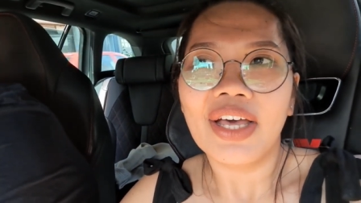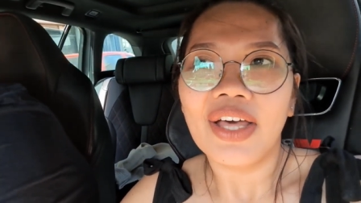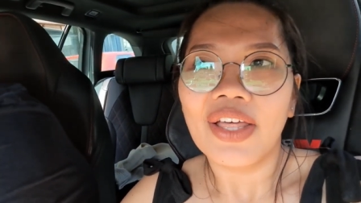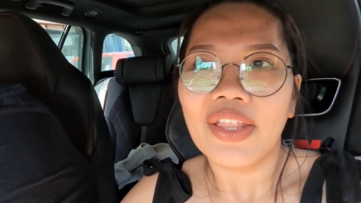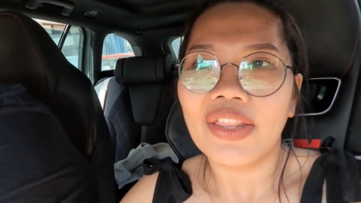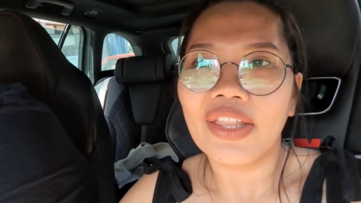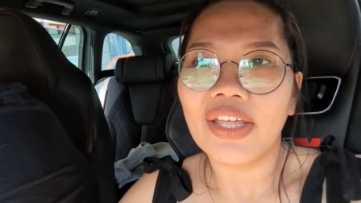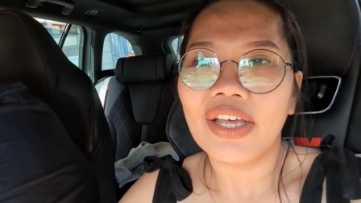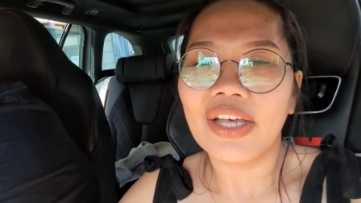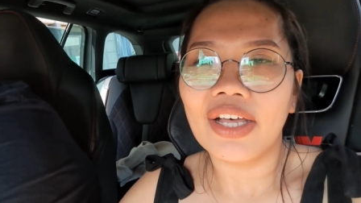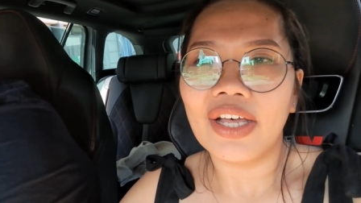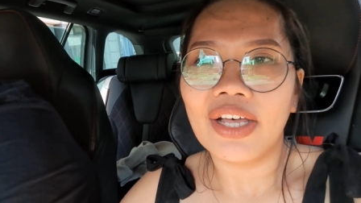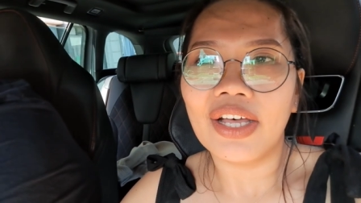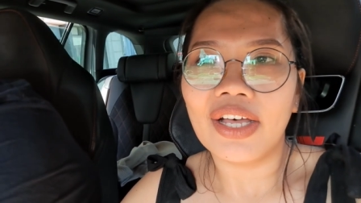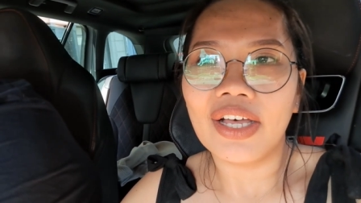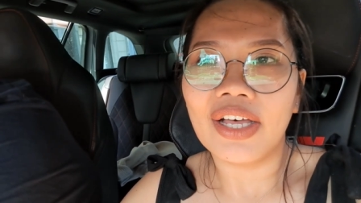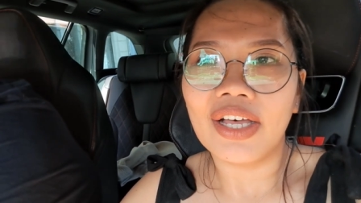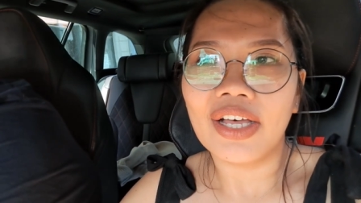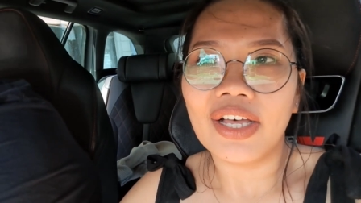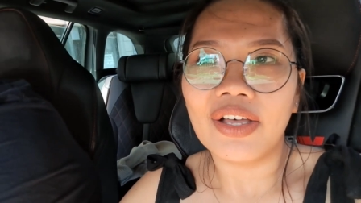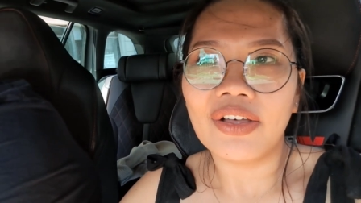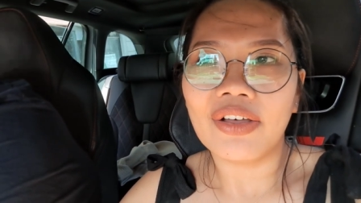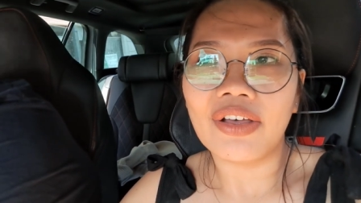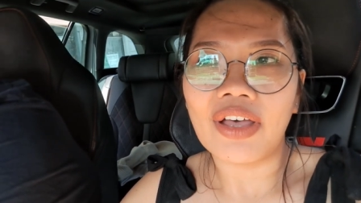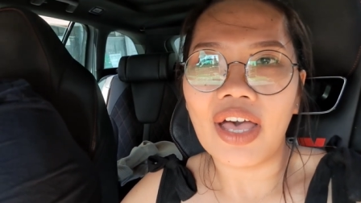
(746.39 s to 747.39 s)

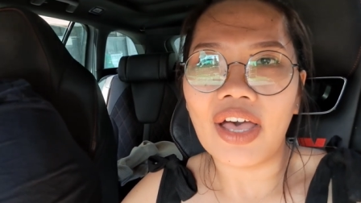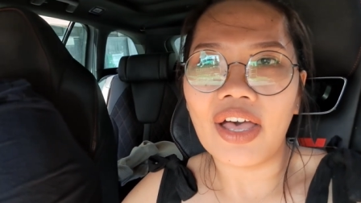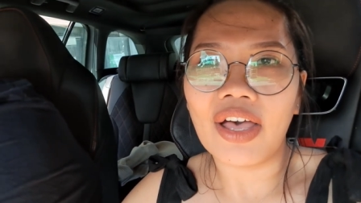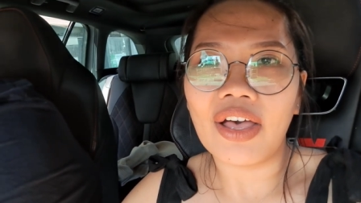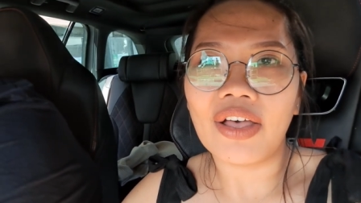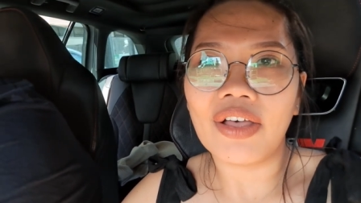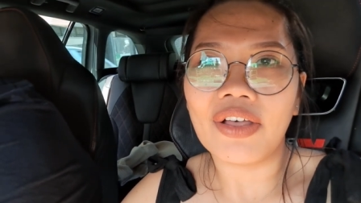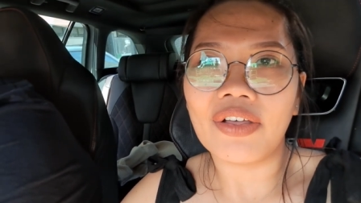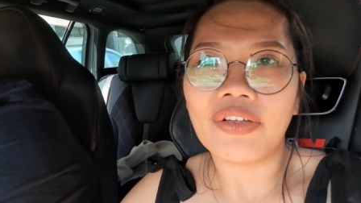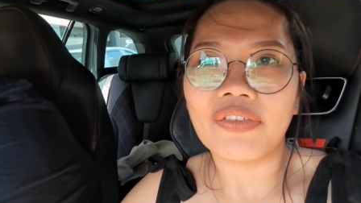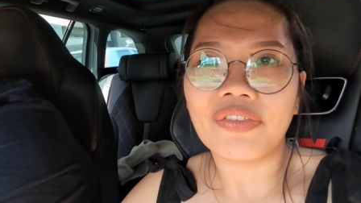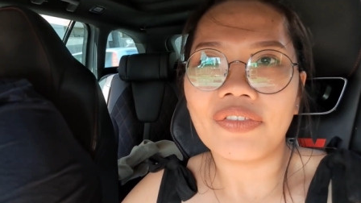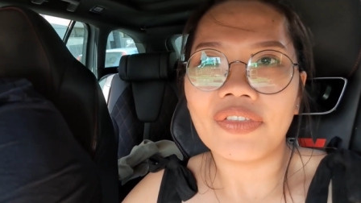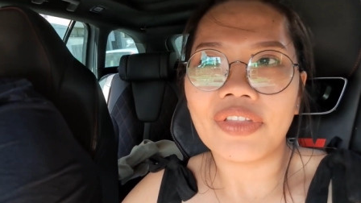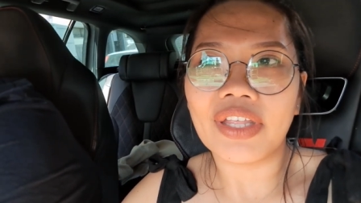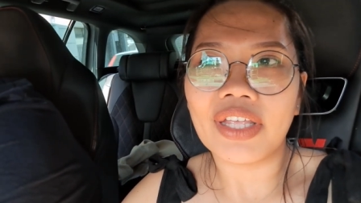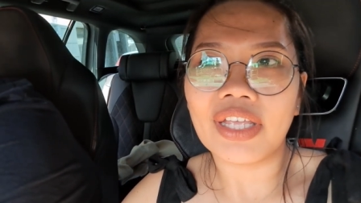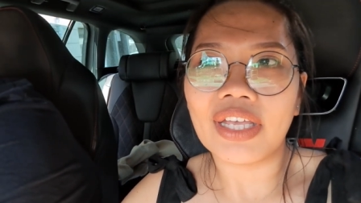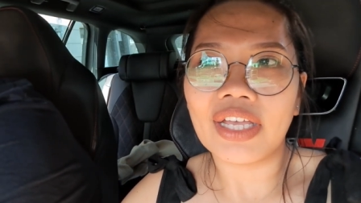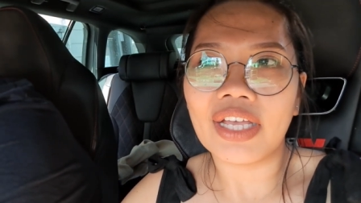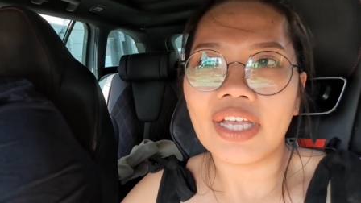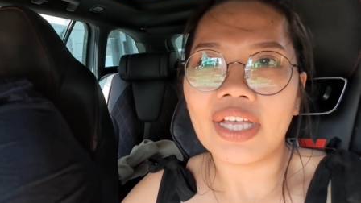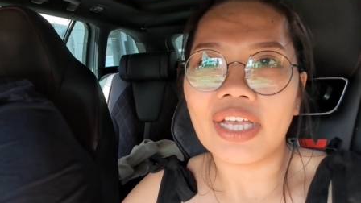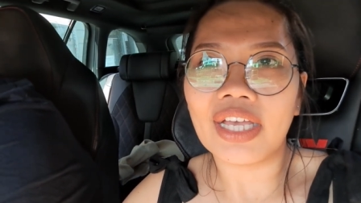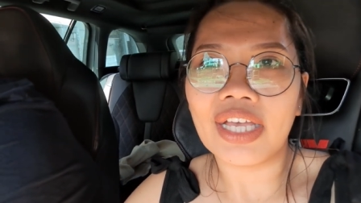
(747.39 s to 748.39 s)
the, library, the
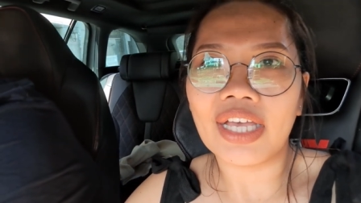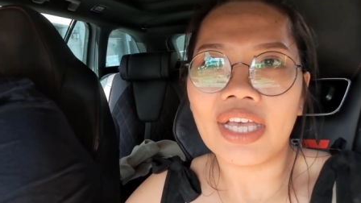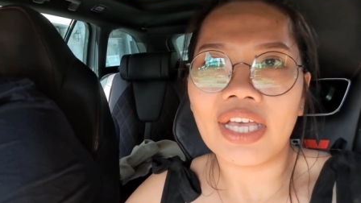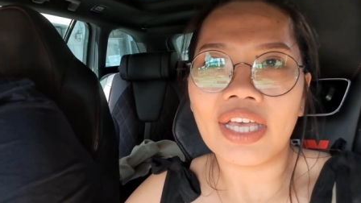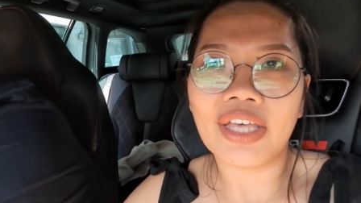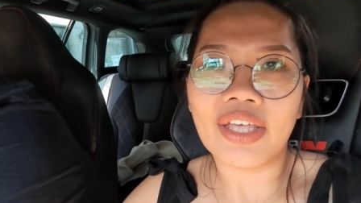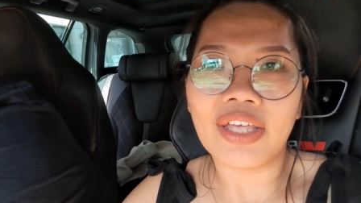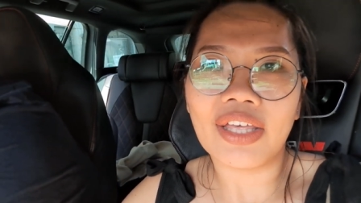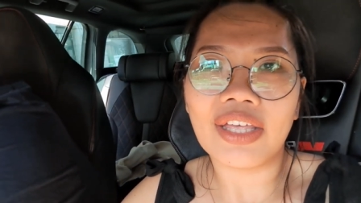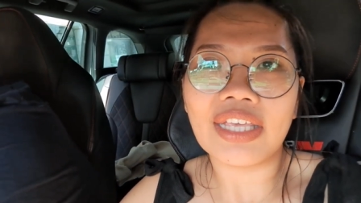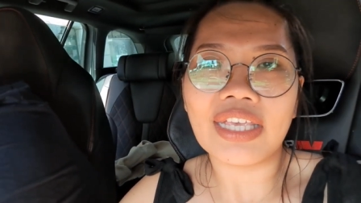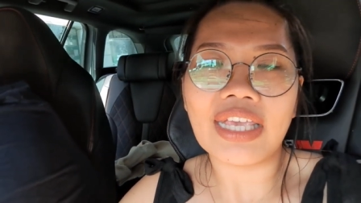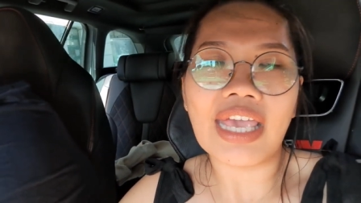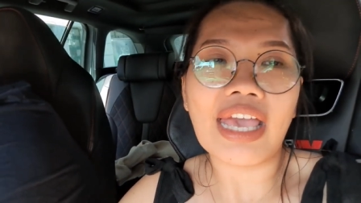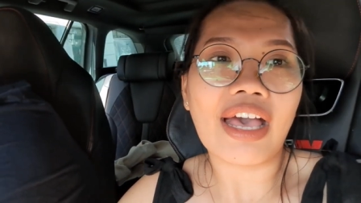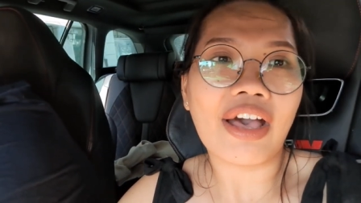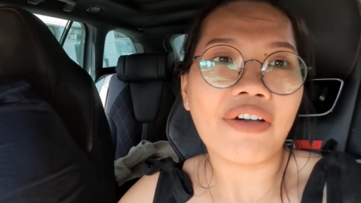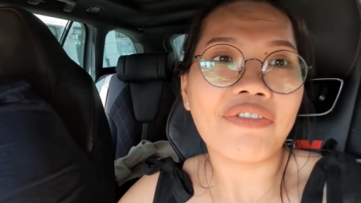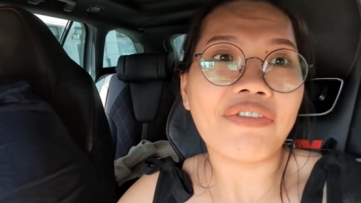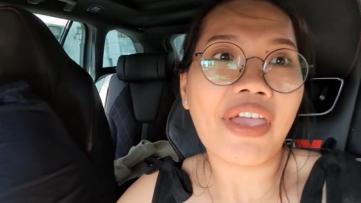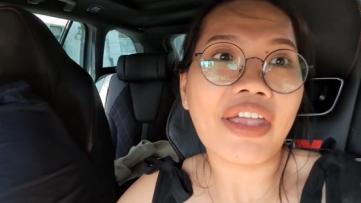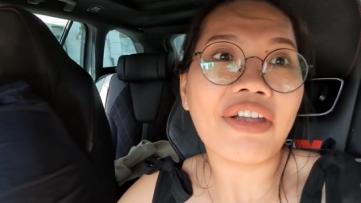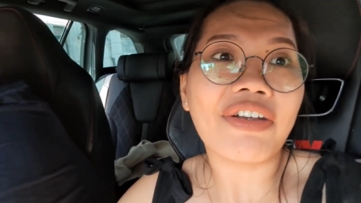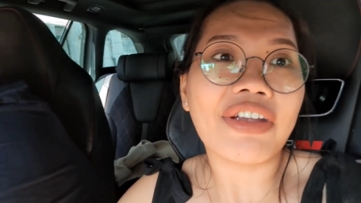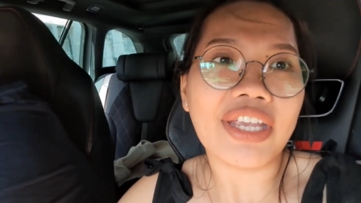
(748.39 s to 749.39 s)
older library, the old A
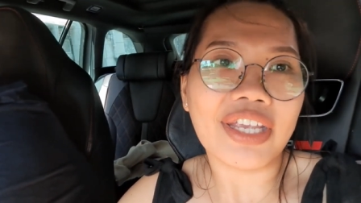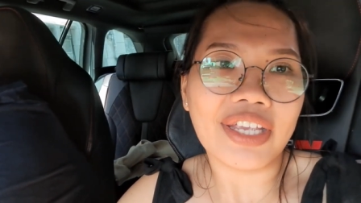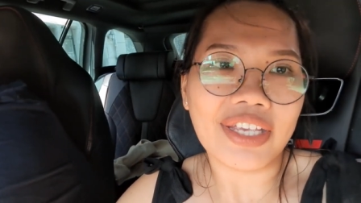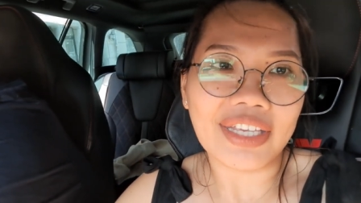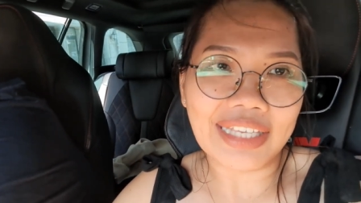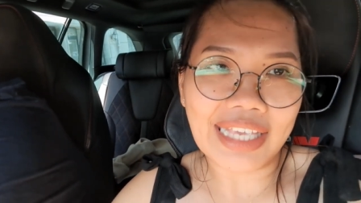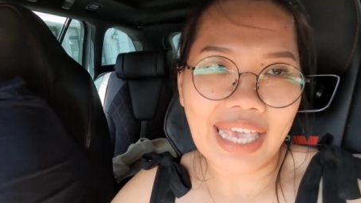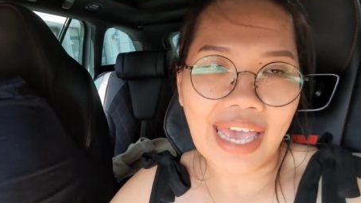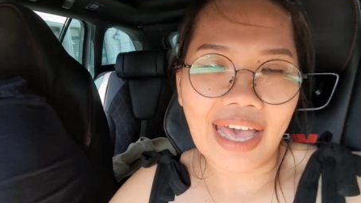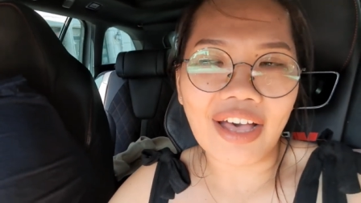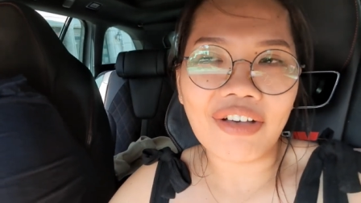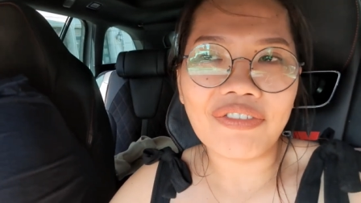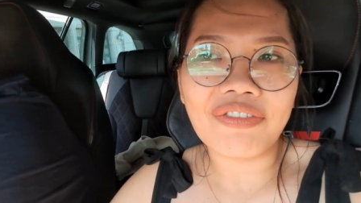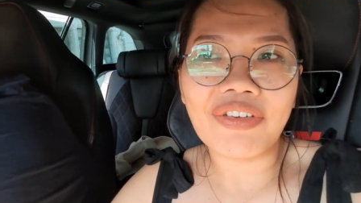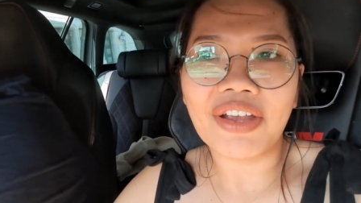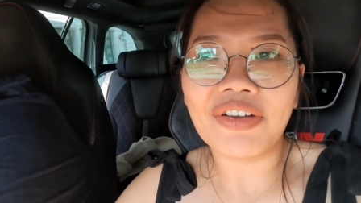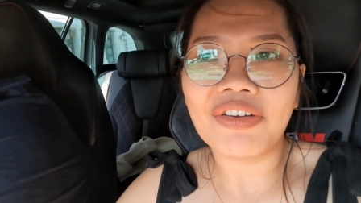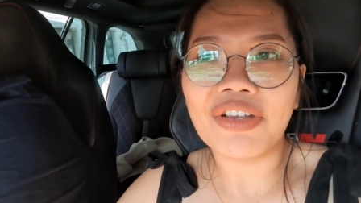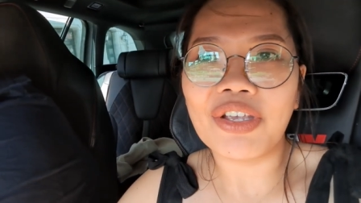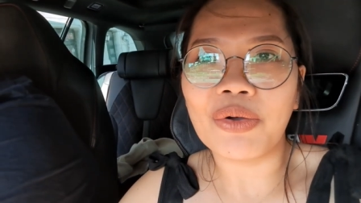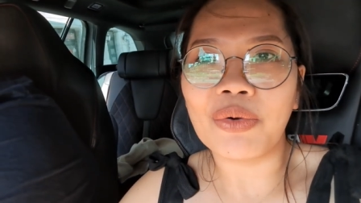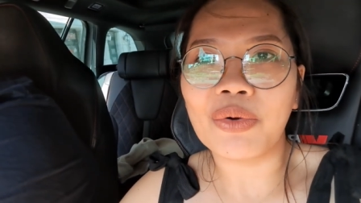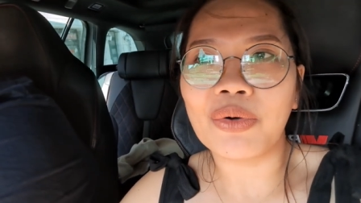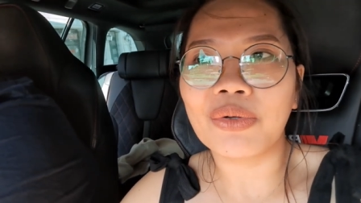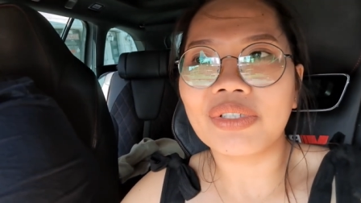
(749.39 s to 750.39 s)
very yeah, a
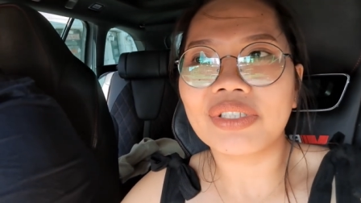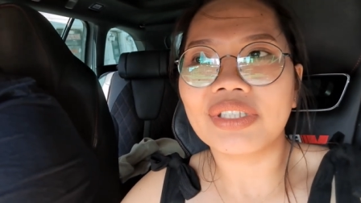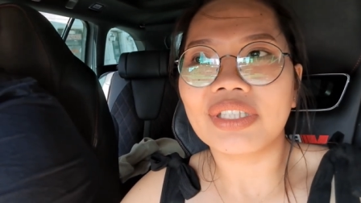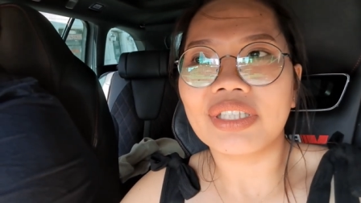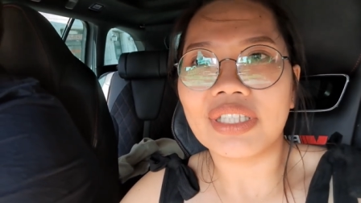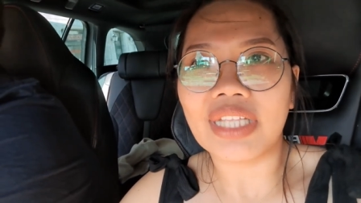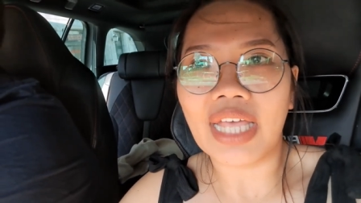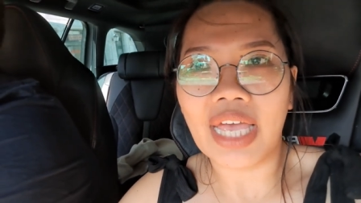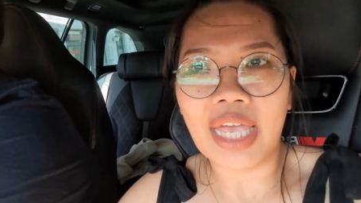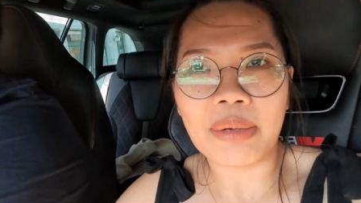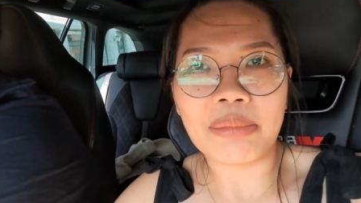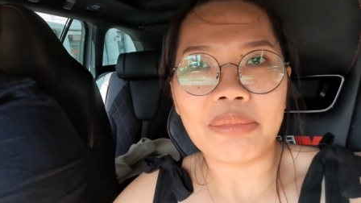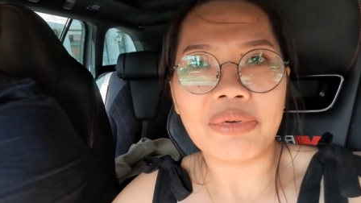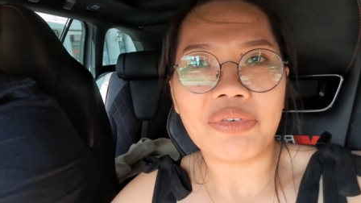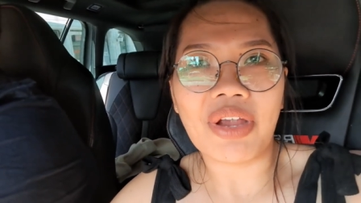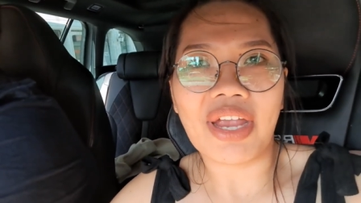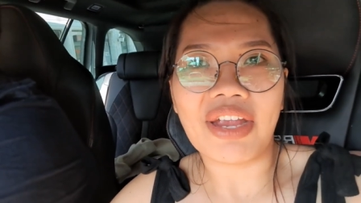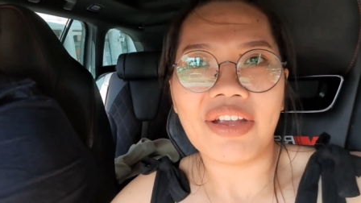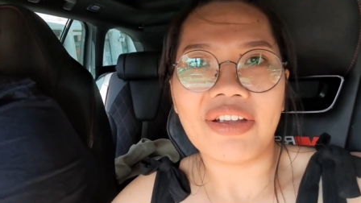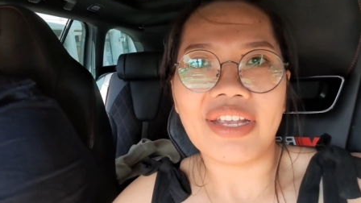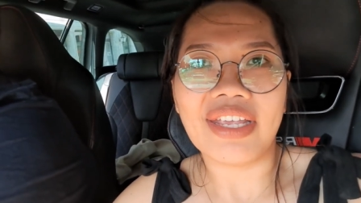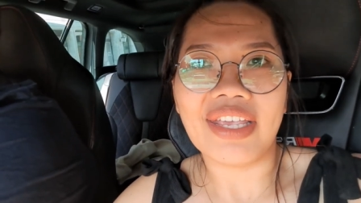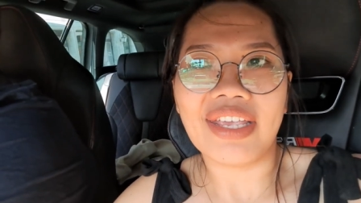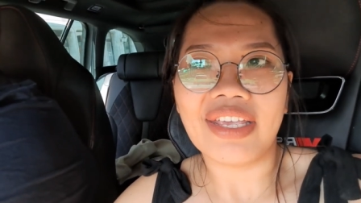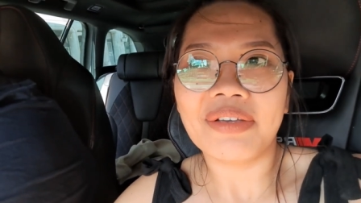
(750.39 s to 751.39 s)
very old library.